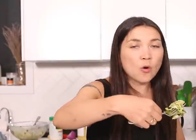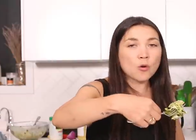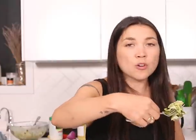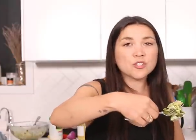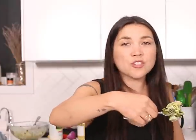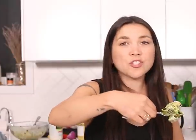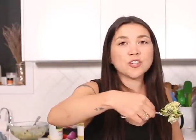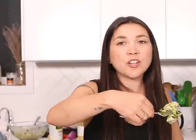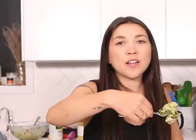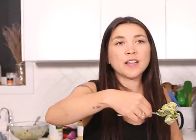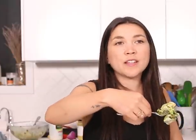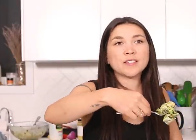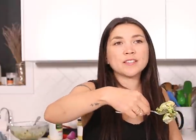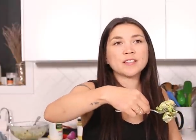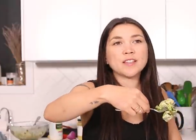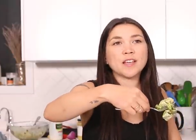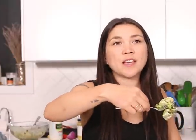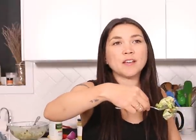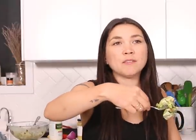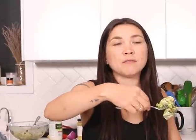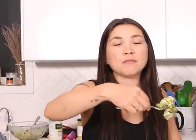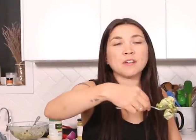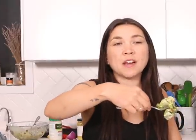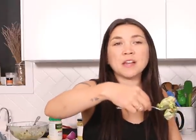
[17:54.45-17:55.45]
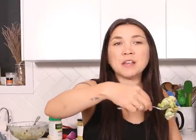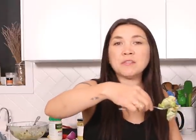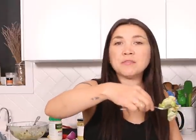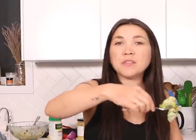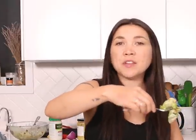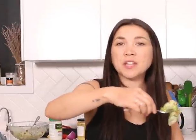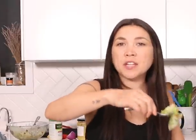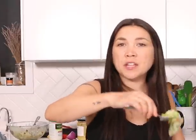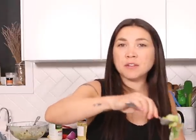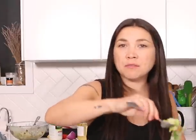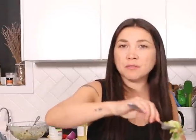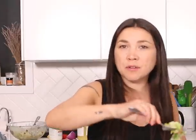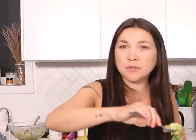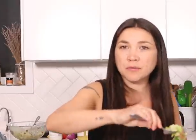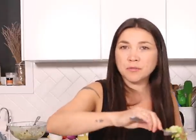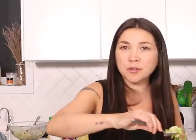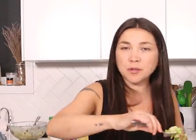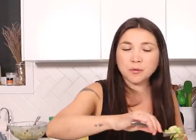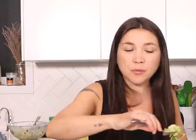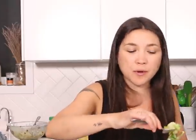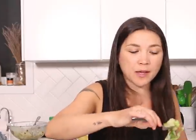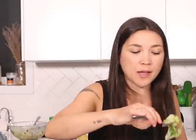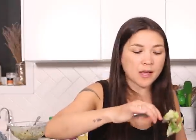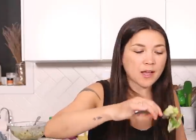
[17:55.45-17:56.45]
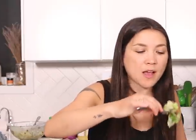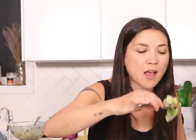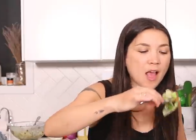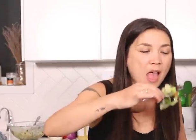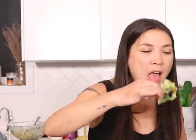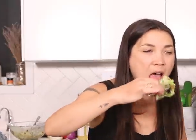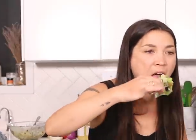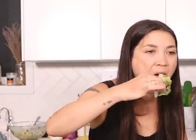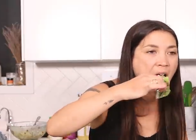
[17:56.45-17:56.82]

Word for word: Or shall I say raving and reviewing.